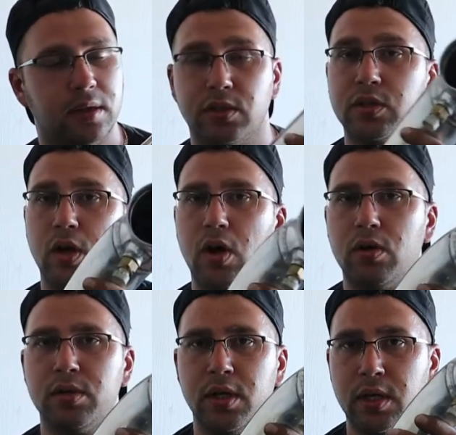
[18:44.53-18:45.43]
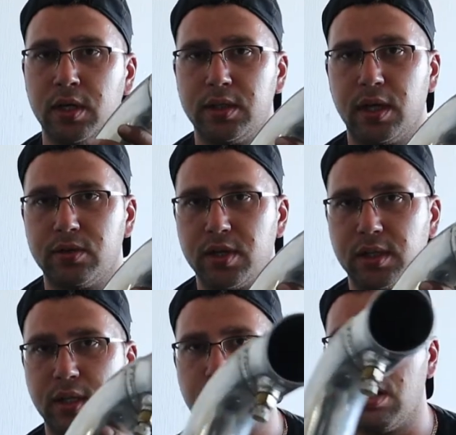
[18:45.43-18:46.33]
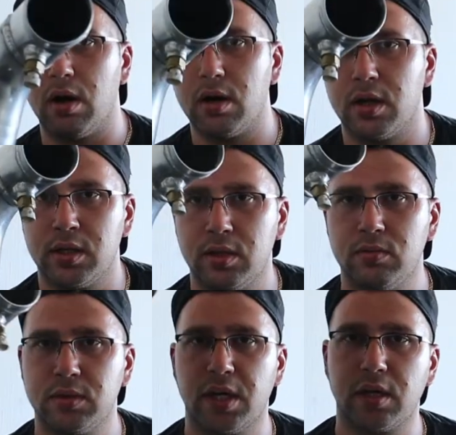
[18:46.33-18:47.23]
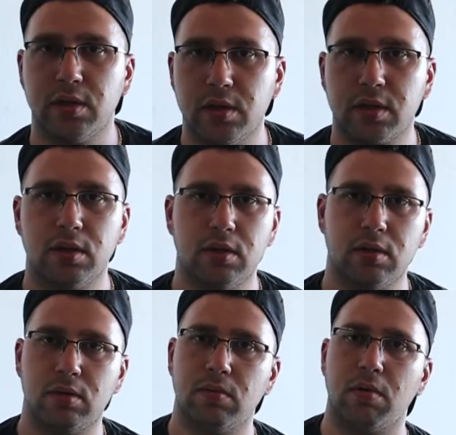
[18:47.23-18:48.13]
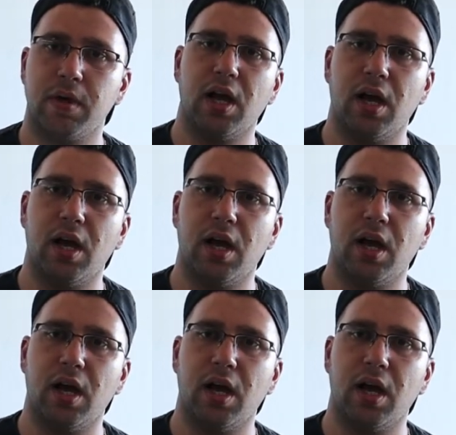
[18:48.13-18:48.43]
installed, down jack the car, and then we'll take a look what we